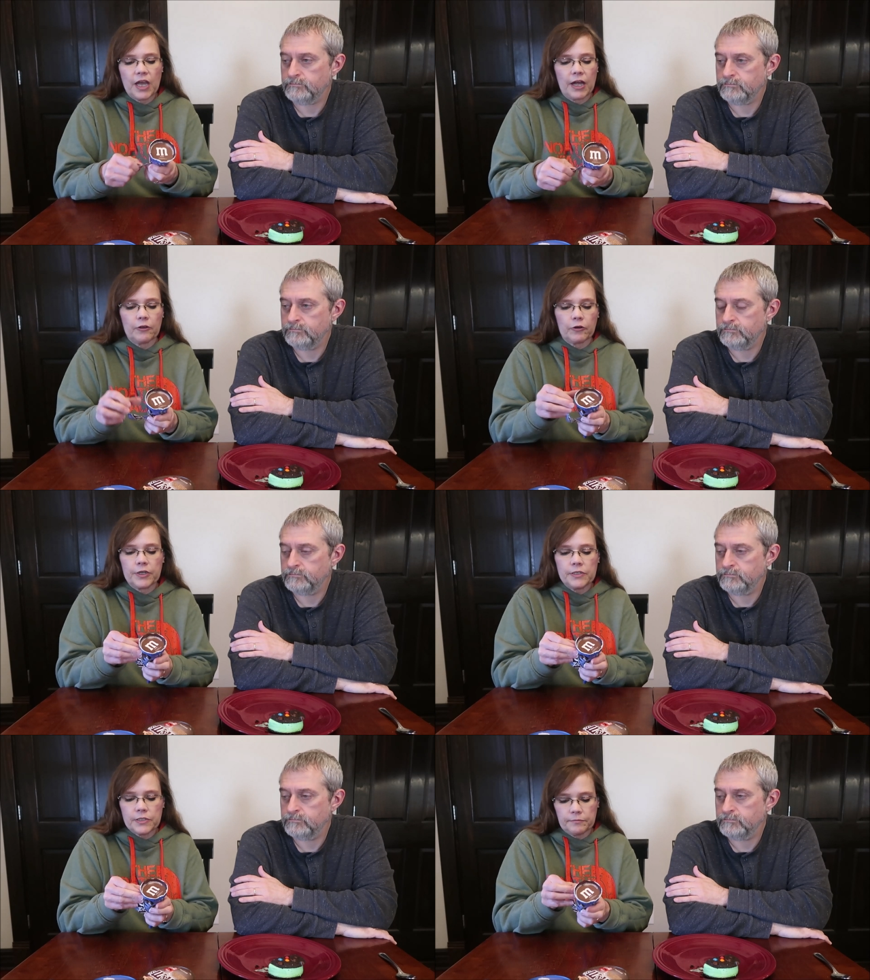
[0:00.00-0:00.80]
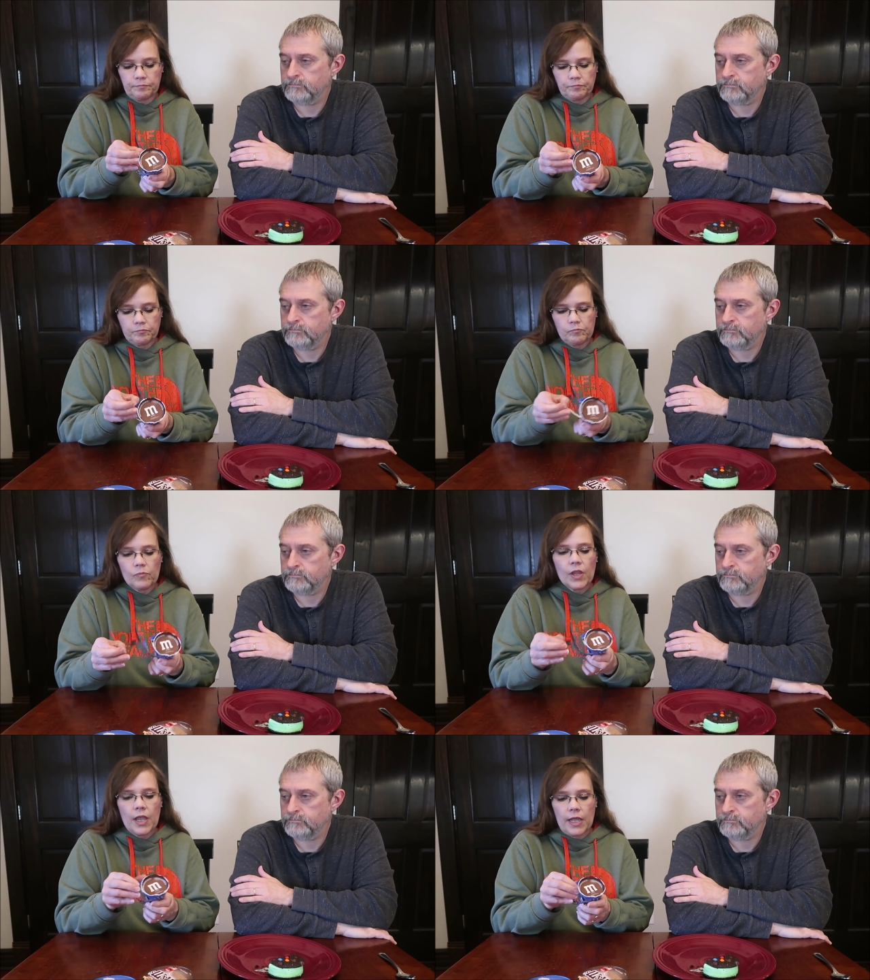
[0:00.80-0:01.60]
Speaker 1: calories
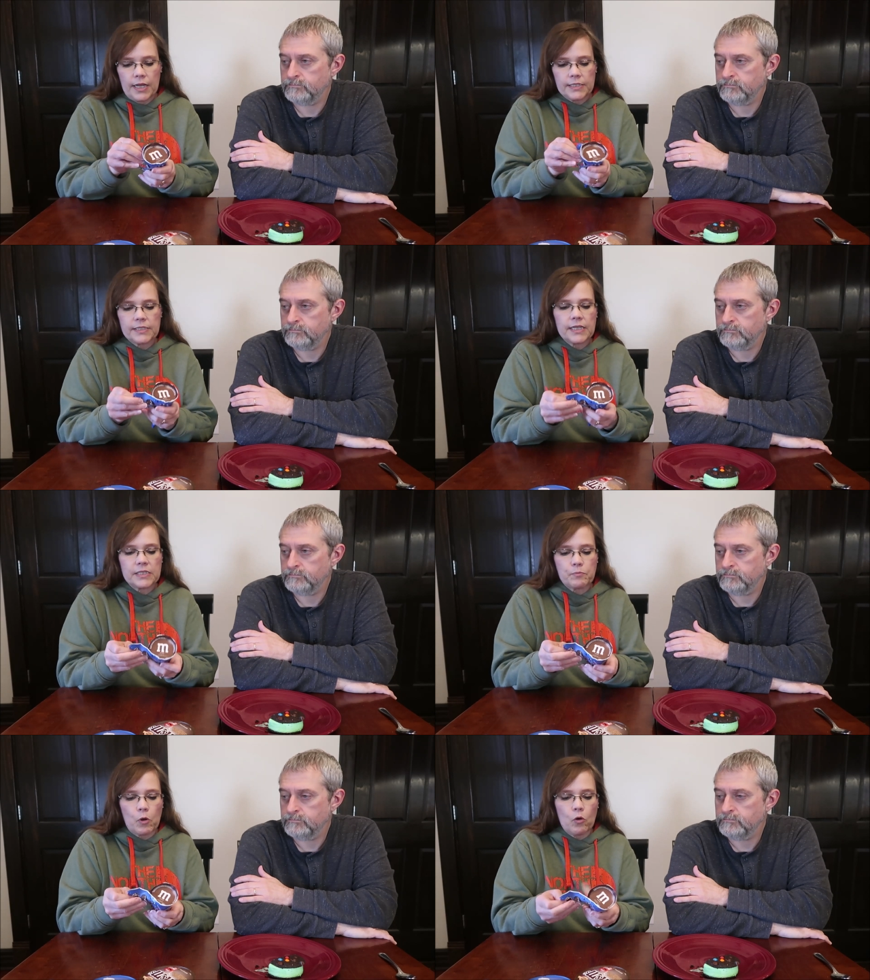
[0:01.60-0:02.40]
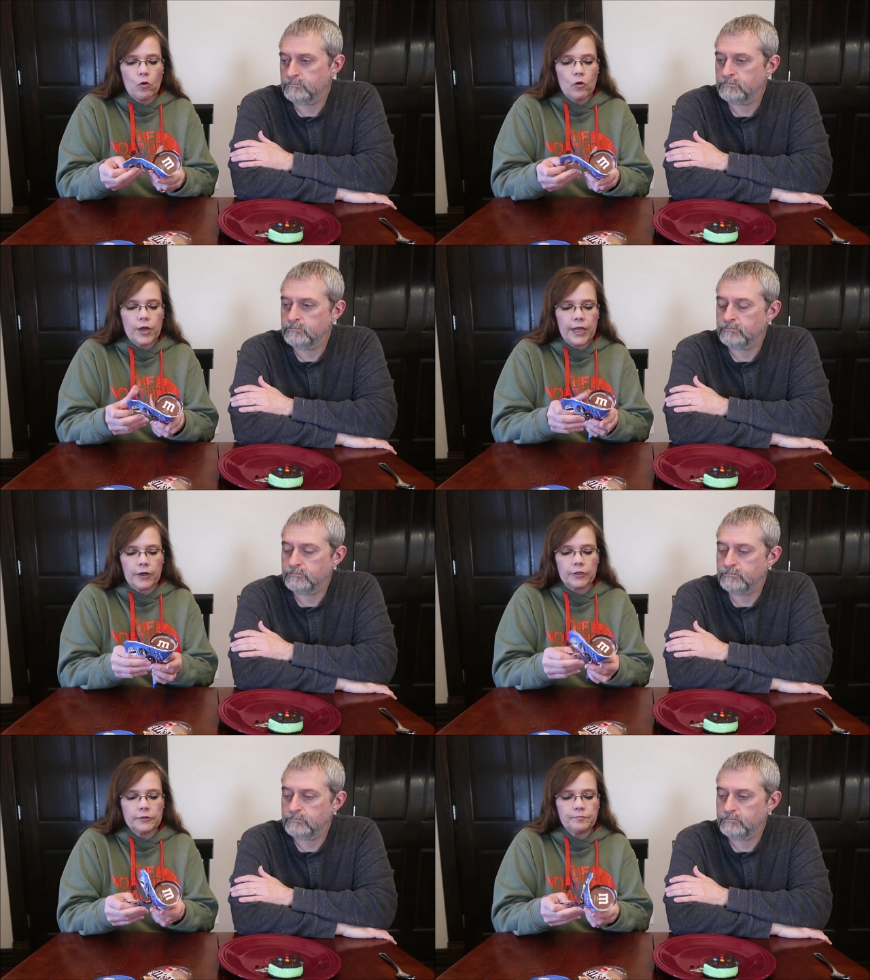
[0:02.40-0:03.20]
and it says pull
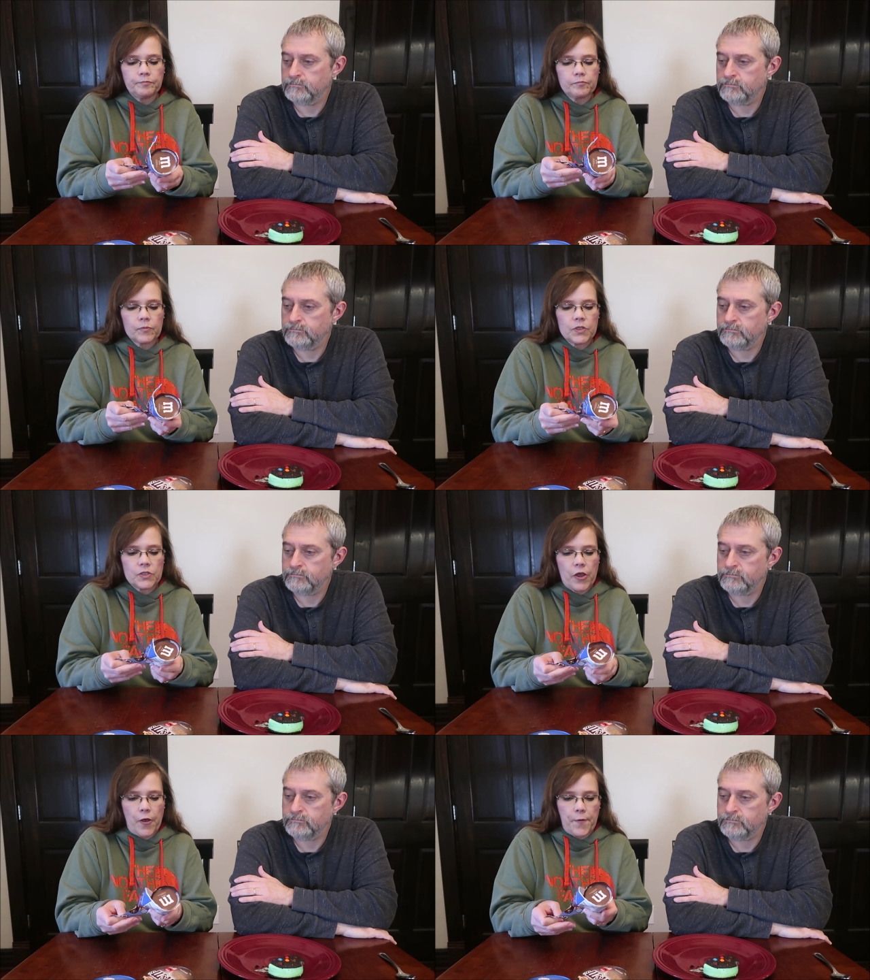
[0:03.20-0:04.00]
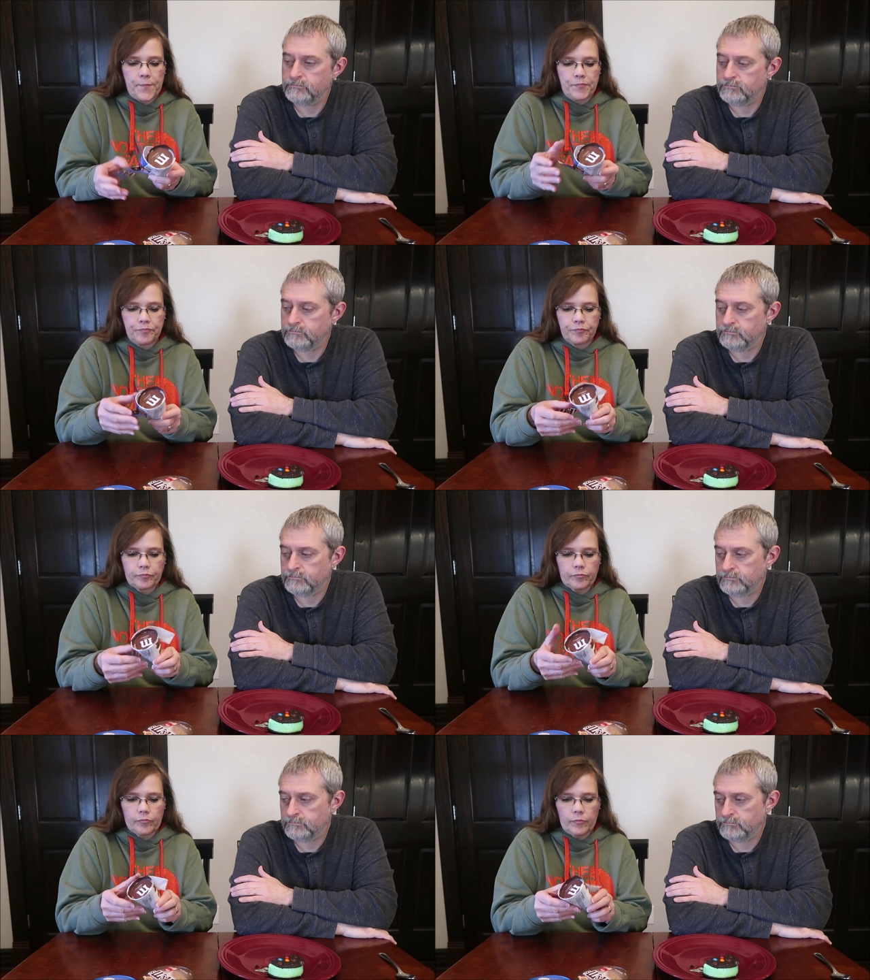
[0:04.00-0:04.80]
here. So
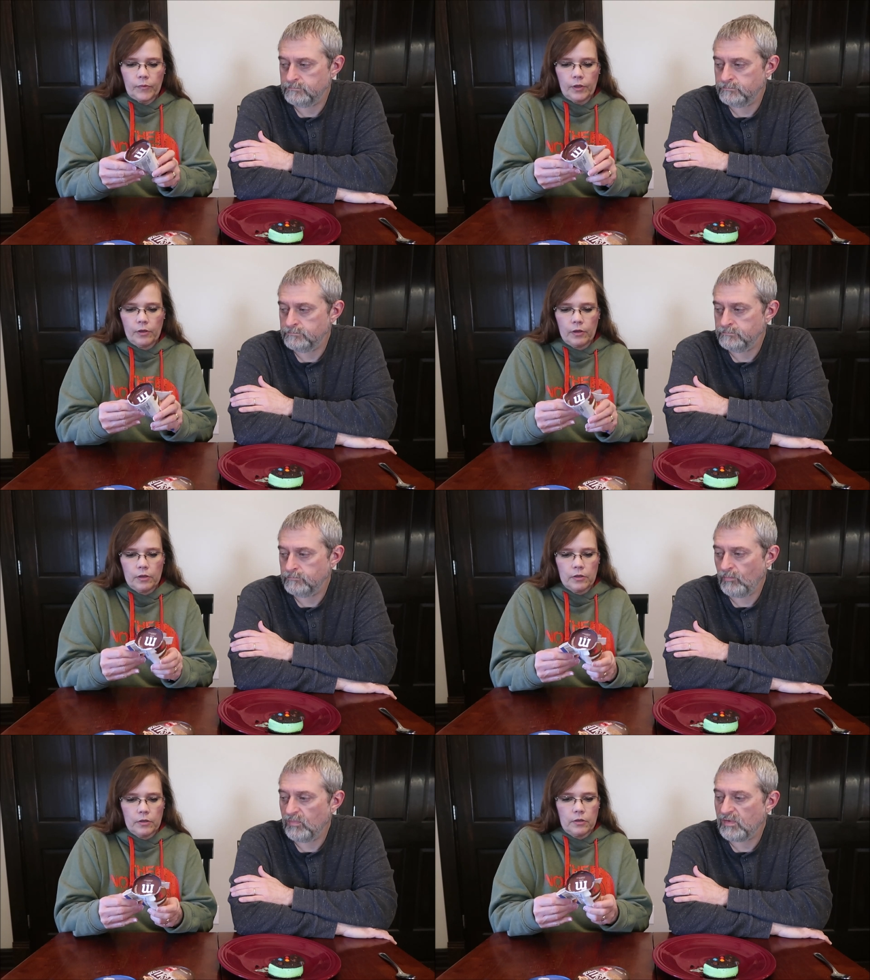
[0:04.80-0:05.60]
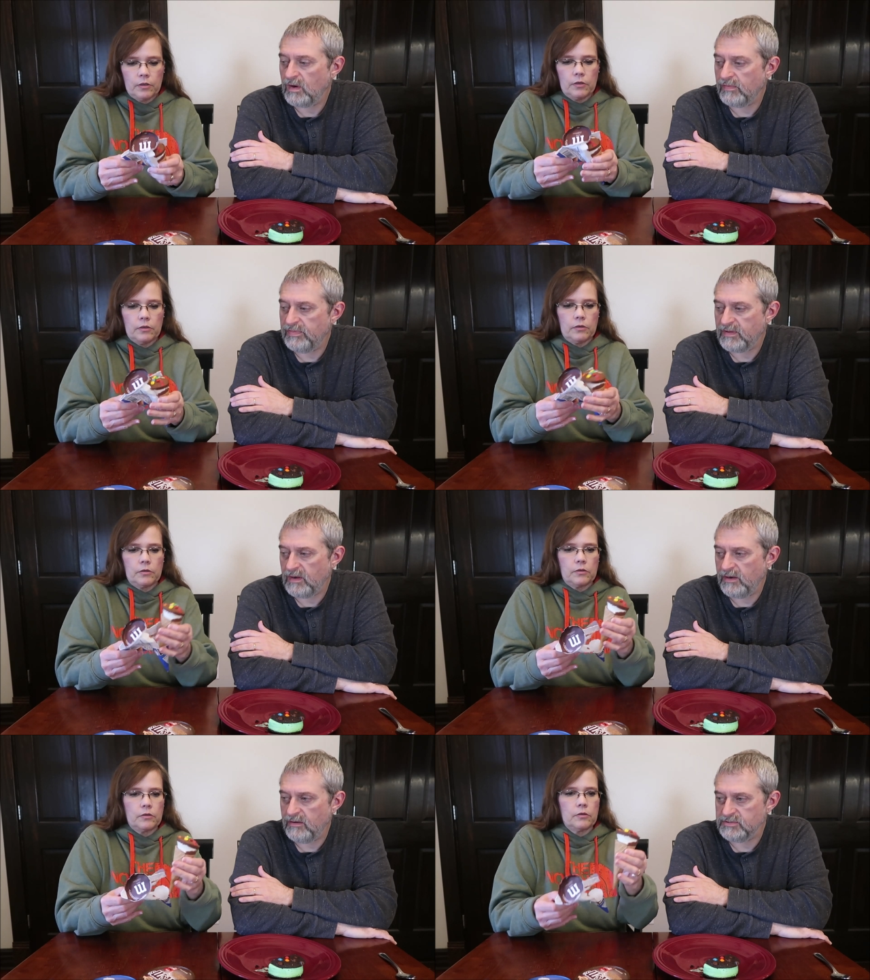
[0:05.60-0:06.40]
Speaker 2: Got a thick
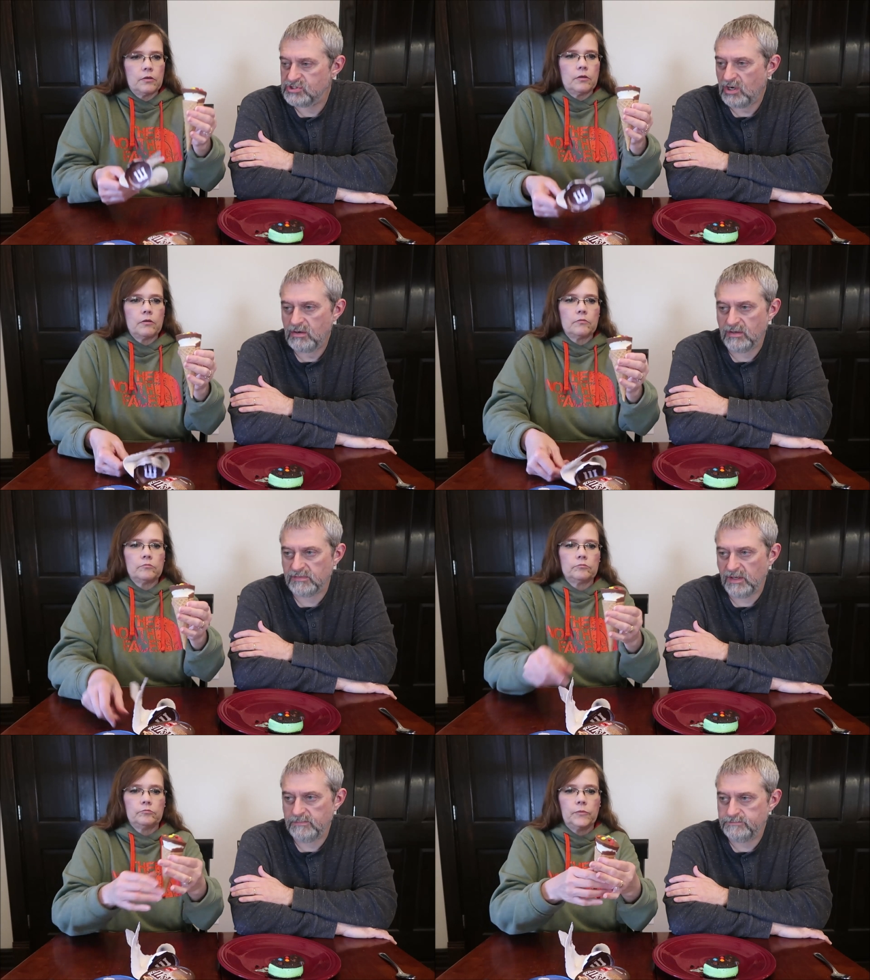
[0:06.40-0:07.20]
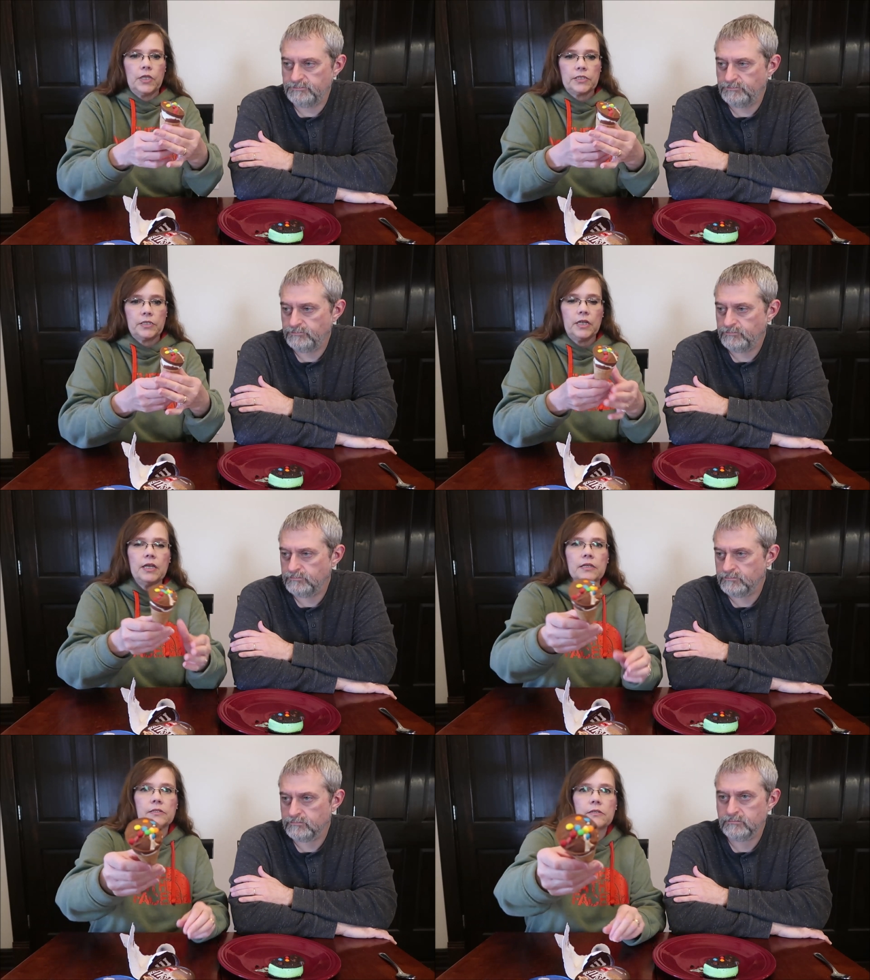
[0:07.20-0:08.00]
layer chocolate on top.
Speaker 1: Yes, it
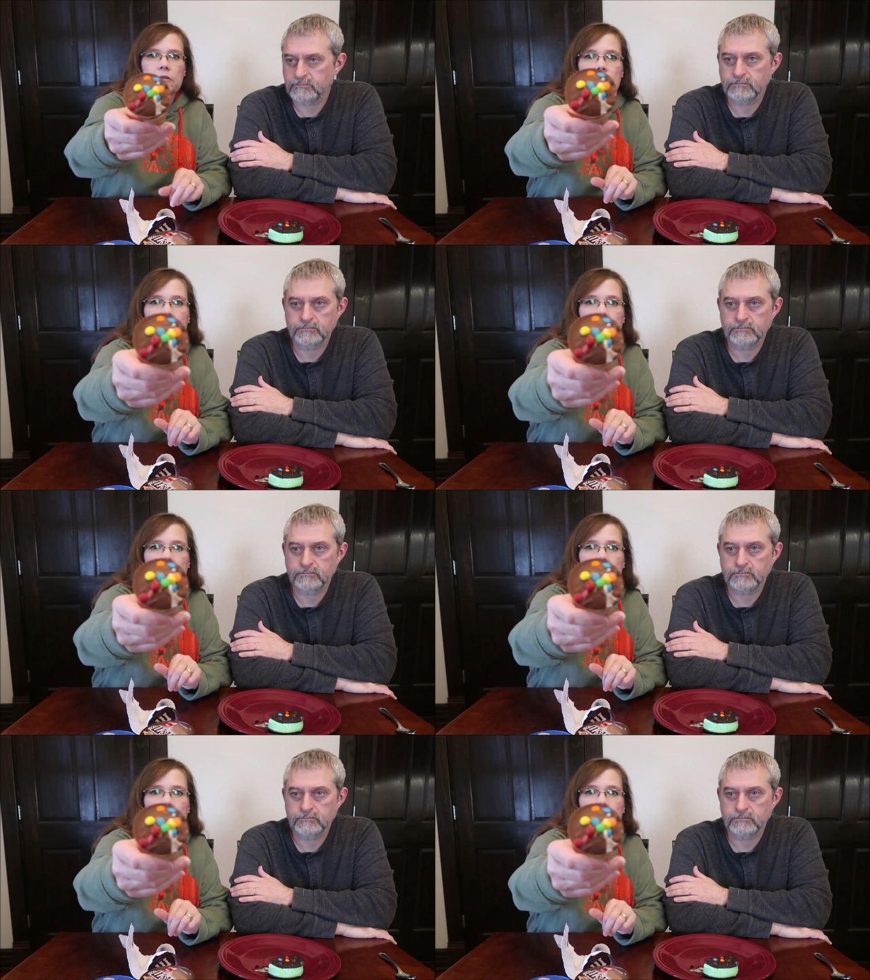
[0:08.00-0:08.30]
does.